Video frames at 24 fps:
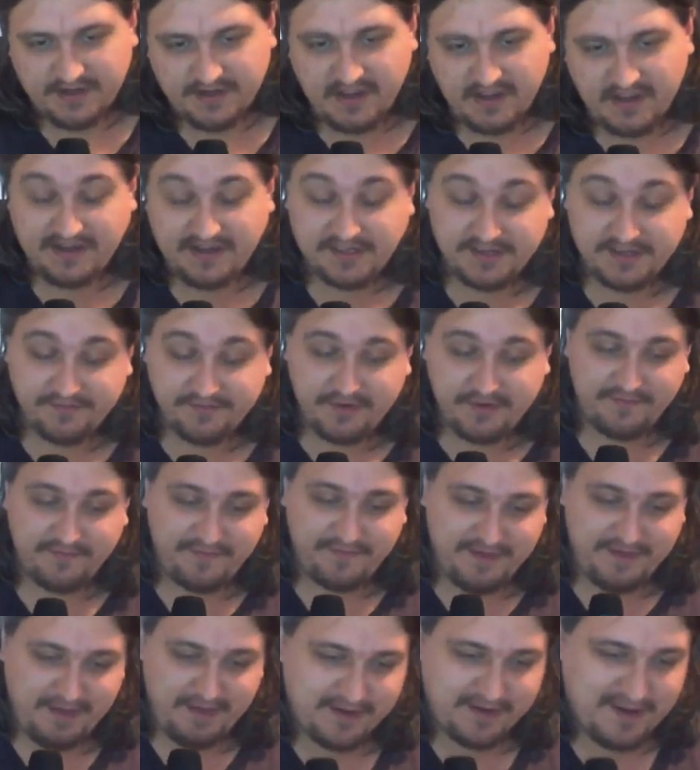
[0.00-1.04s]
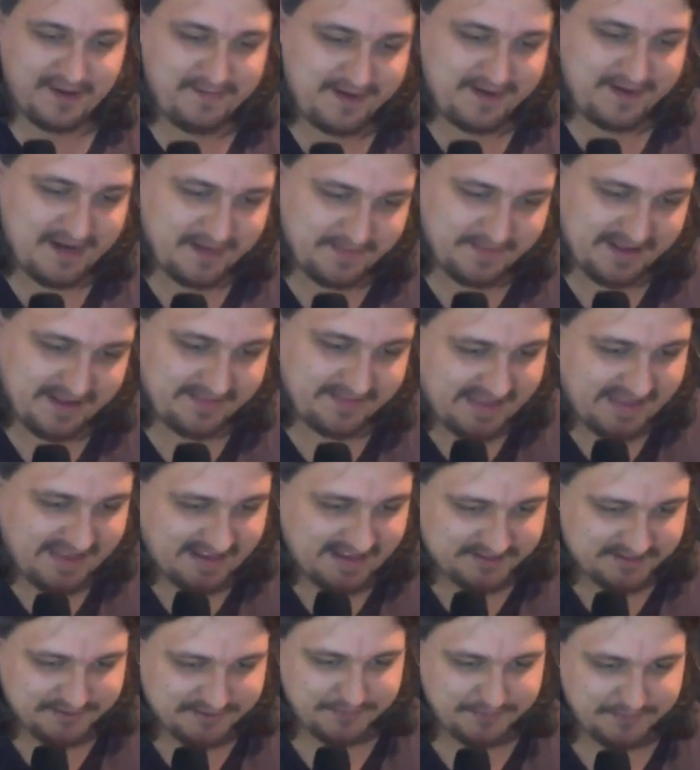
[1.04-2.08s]
And I actually have got a video coming out about
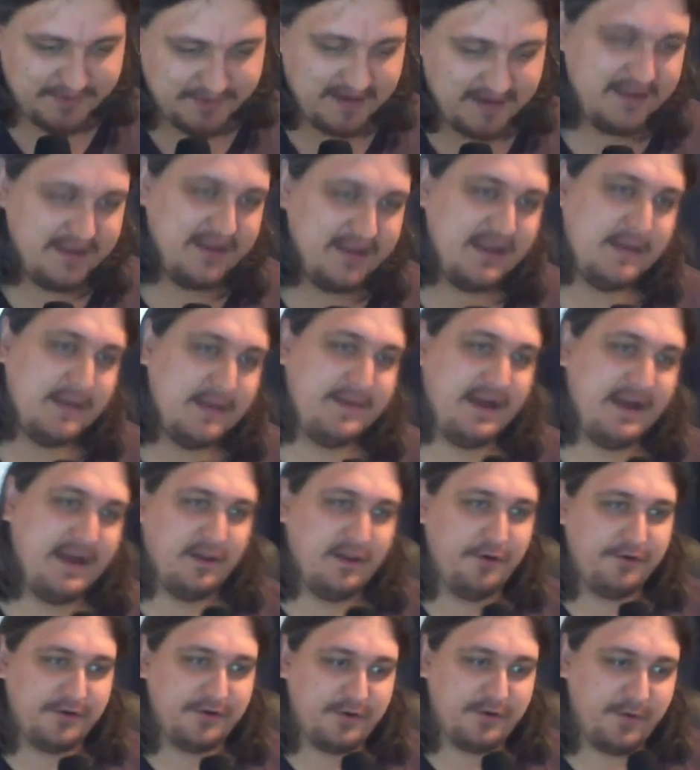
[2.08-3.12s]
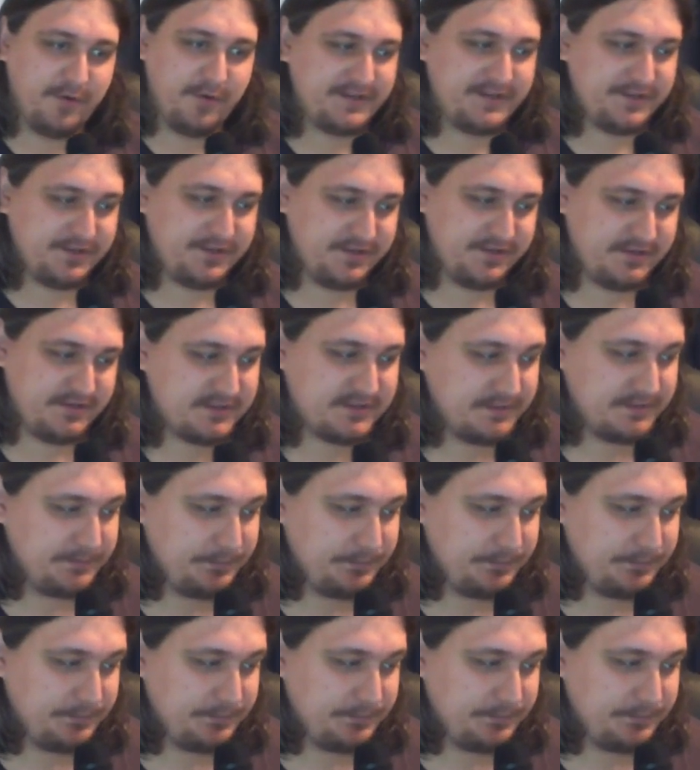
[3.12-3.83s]
that too. About loaded questions.